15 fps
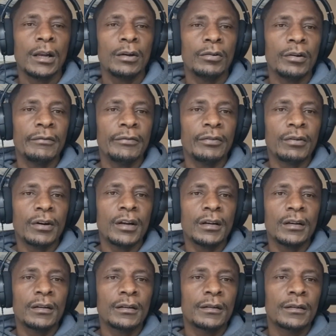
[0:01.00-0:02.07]
Hello
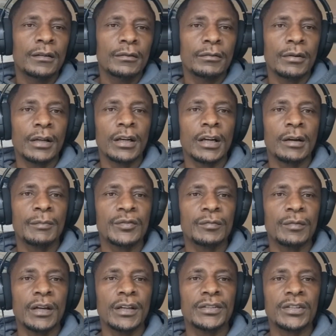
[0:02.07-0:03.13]
everyone, welcome to
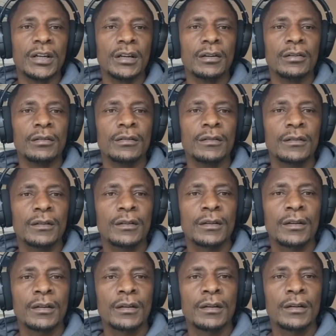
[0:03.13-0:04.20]
my channel.
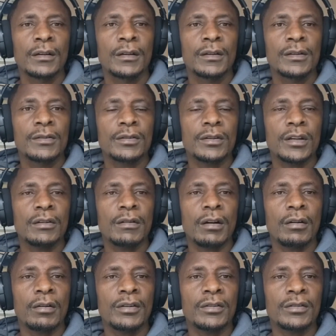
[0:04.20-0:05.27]
Today we are
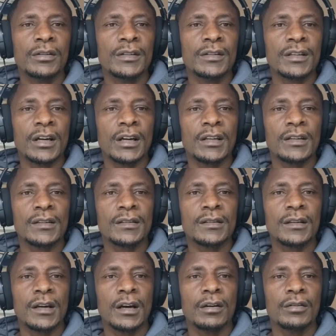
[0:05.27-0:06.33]
going to
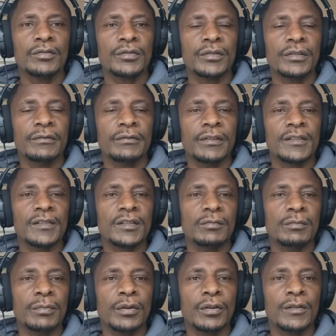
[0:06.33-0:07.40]
discuss how to invest
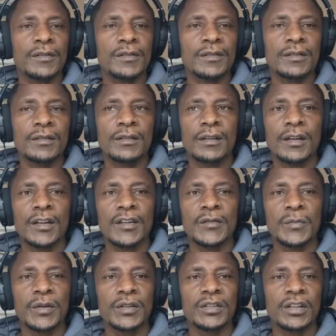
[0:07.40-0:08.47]
in bonds,
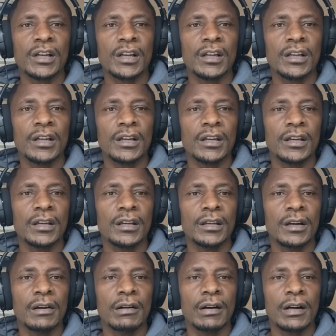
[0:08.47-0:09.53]
especially
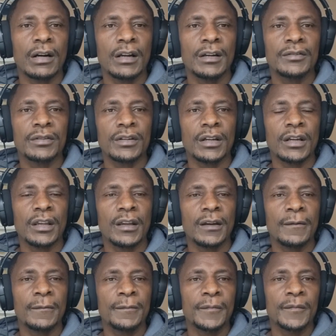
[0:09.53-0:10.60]
in our country,
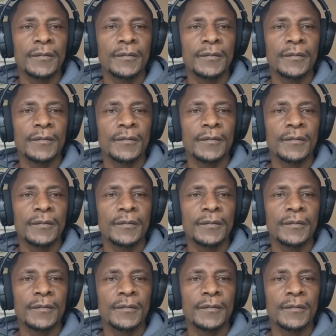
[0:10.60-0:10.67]
Kenya.